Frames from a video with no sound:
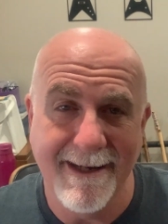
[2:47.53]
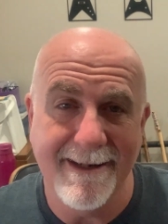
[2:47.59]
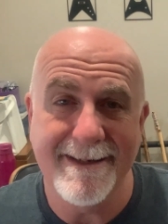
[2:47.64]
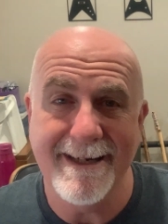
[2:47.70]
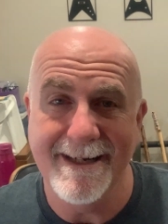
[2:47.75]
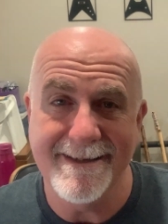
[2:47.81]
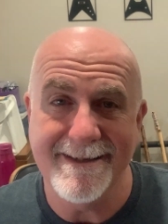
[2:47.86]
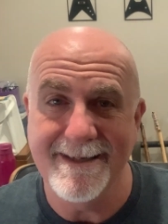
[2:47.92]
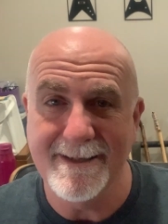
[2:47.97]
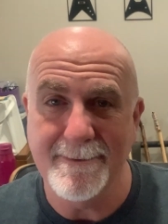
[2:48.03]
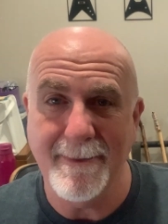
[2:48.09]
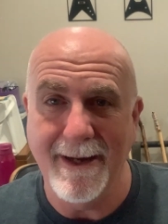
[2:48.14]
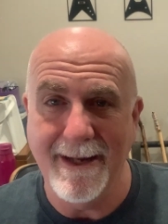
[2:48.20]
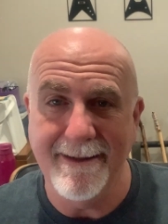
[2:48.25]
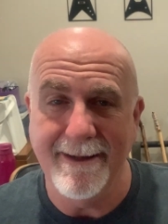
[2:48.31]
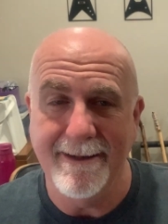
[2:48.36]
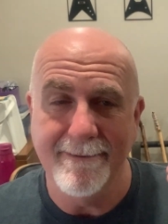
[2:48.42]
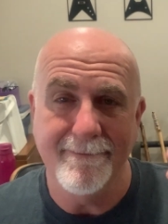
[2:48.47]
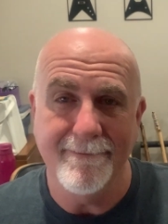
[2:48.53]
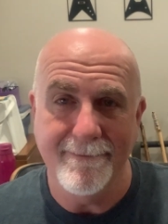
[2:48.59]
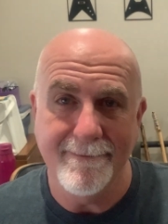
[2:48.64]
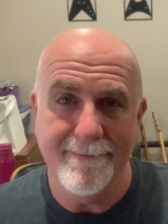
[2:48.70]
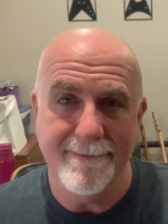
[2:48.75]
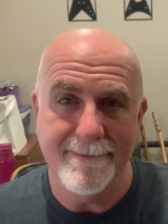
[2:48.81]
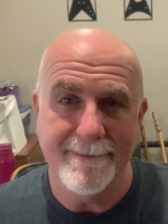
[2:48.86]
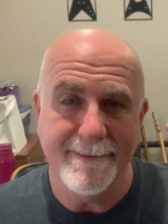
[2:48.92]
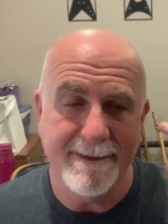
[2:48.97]
attention span than
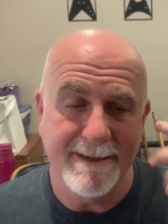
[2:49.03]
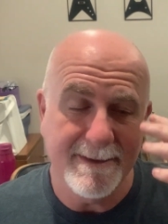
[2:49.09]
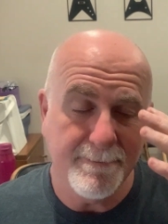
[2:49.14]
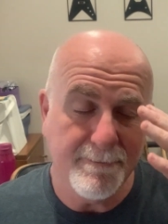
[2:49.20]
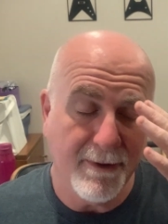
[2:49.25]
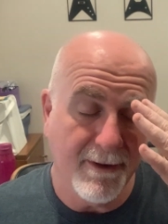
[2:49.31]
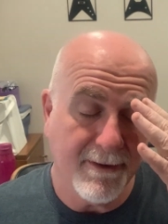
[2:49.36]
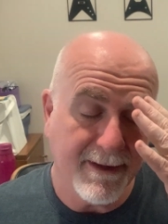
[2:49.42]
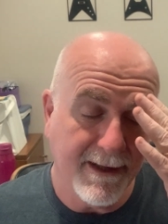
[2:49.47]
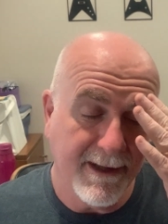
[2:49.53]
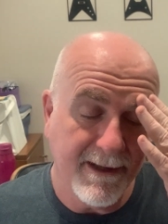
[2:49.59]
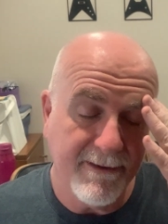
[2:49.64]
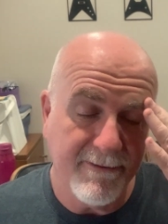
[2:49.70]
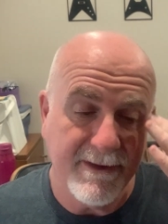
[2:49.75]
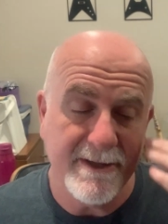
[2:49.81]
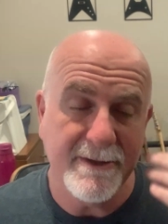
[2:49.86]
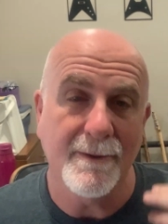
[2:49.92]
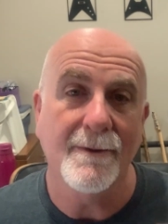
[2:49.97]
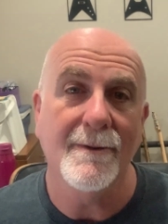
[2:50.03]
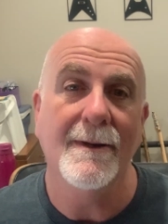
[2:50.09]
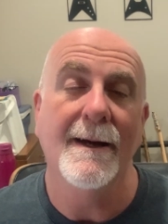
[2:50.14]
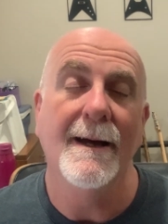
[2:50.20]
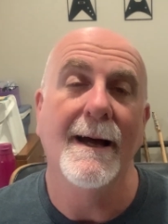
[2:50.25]
this broken individual,